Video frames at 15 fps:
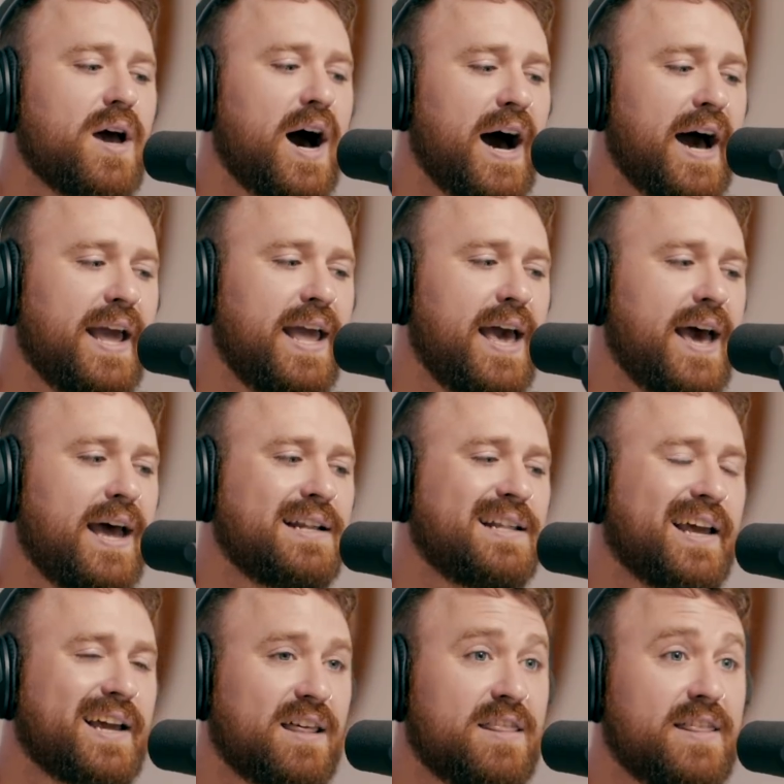I had
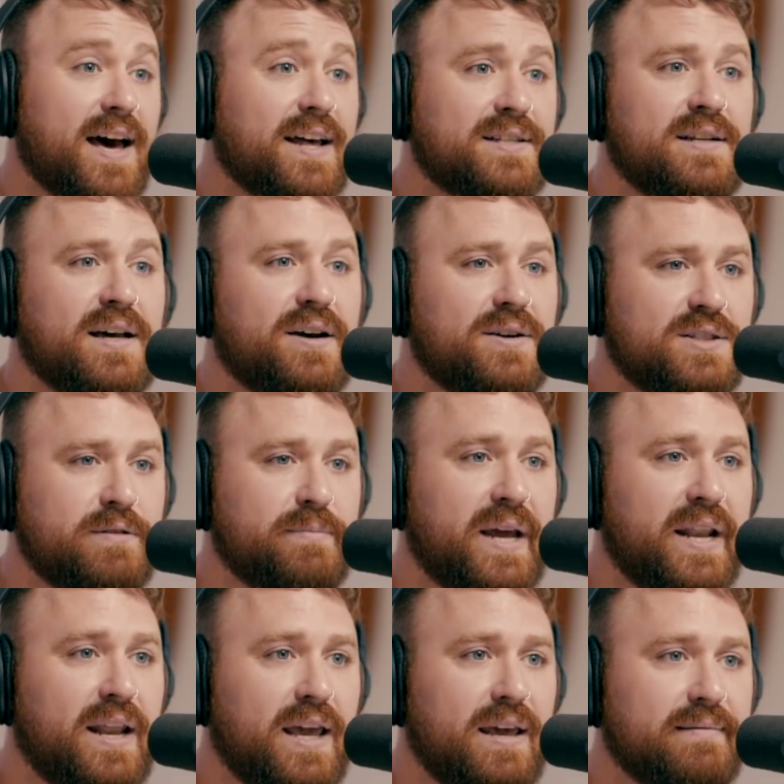like a thousand dollars to
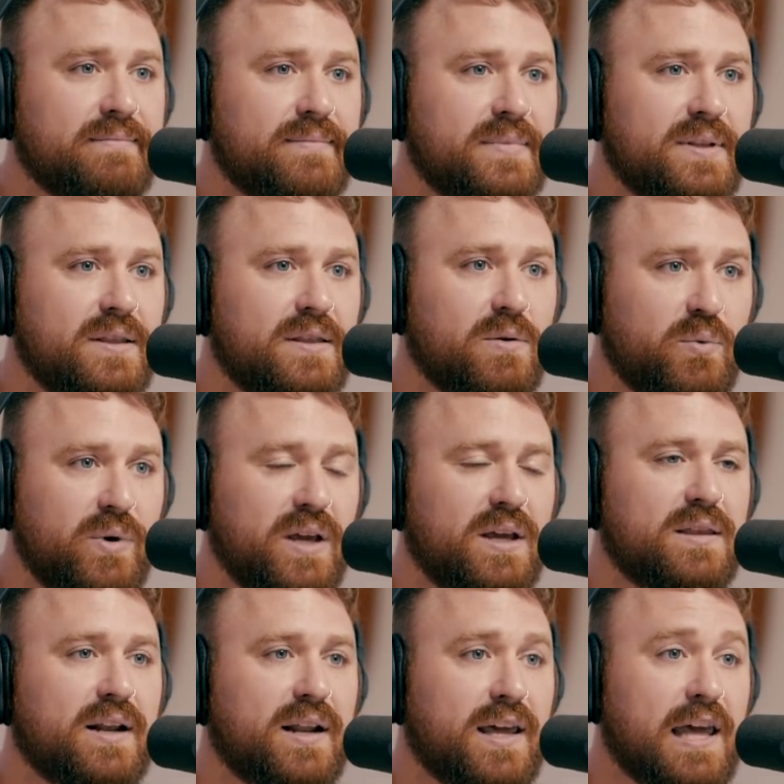my name the
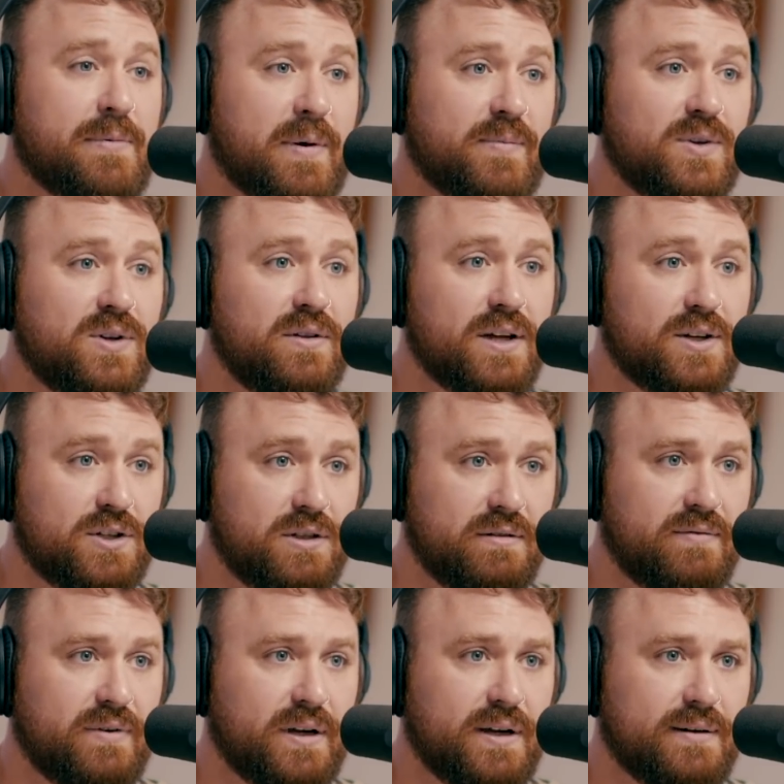week that I came up to do that
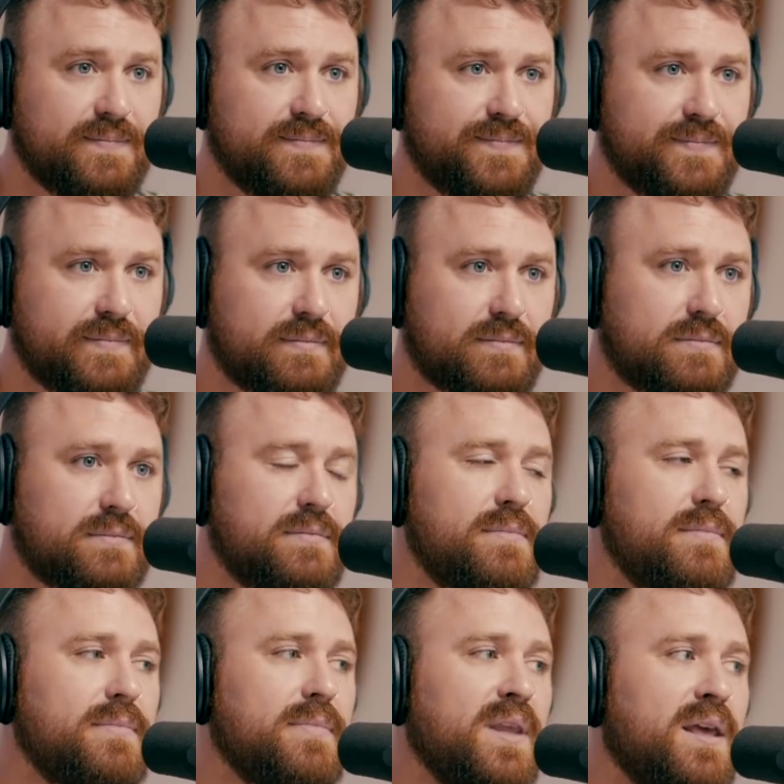shoot for you,
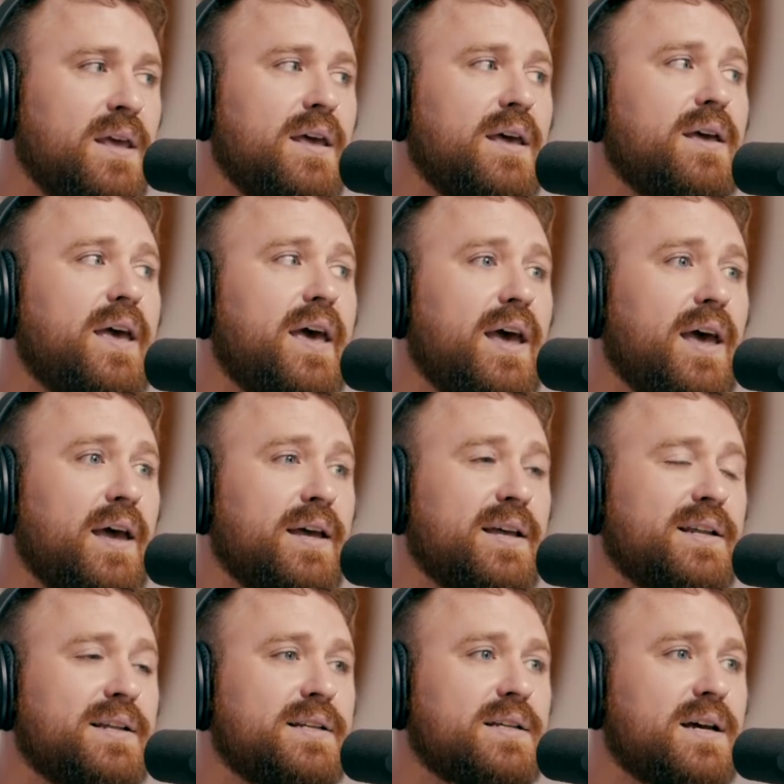
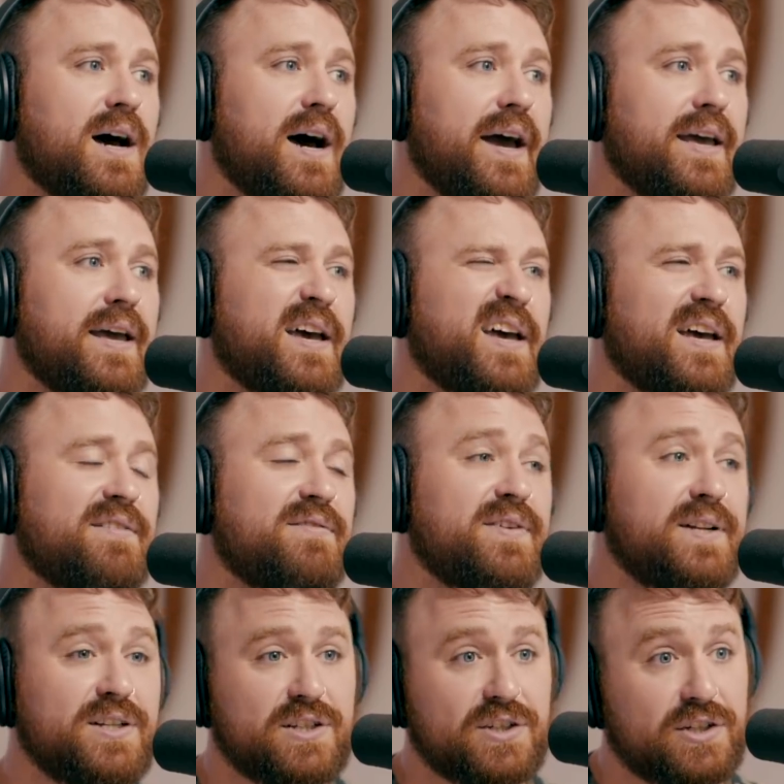and I had
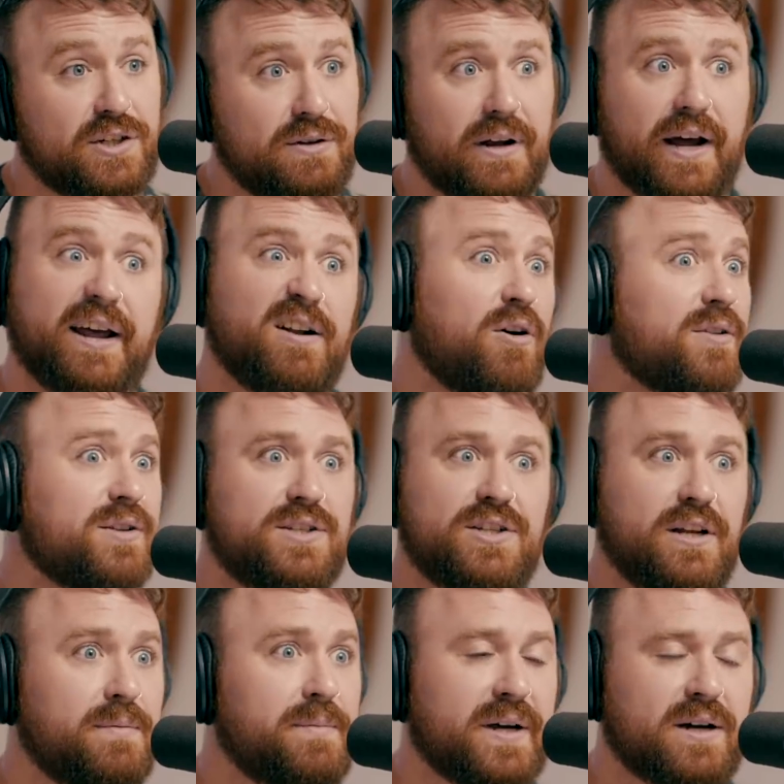finished the shoot. I had all this
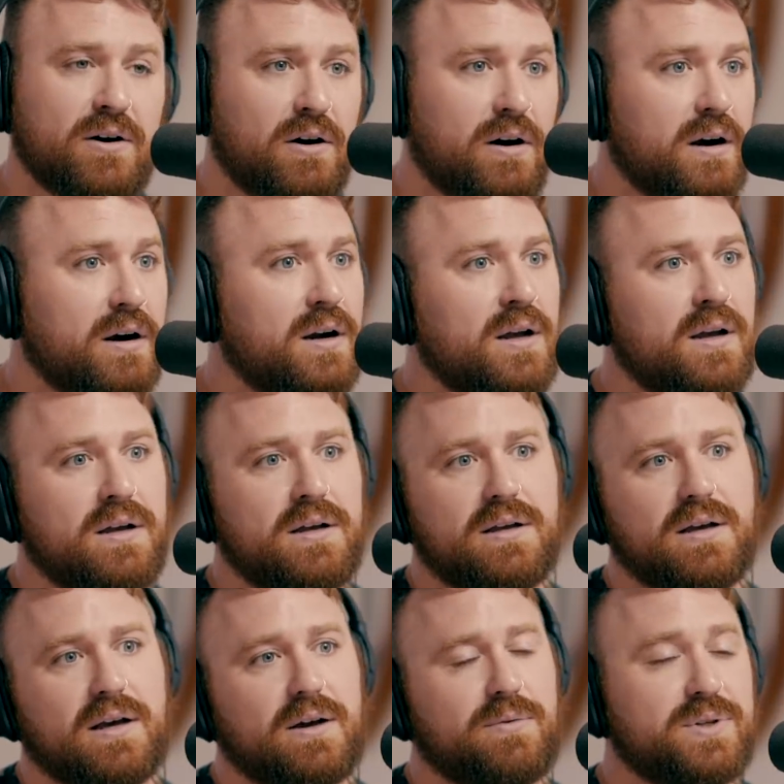shit in my car
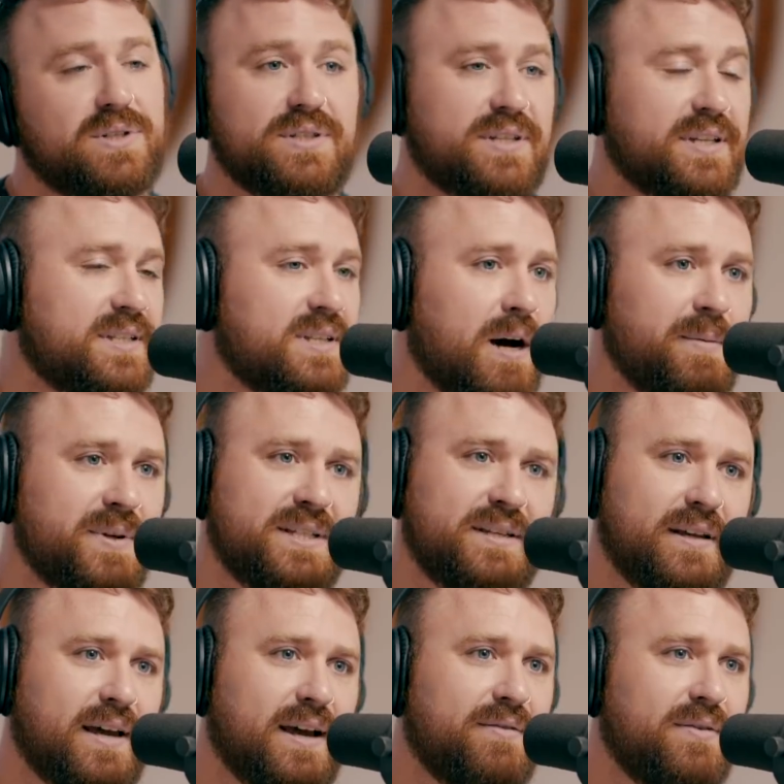uh, which is the dumbest
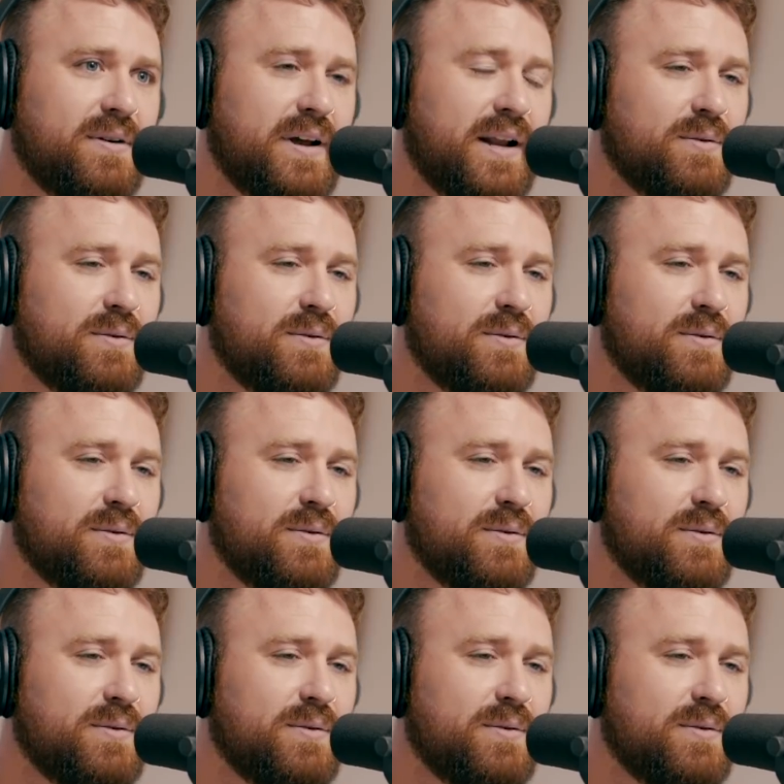thing ever.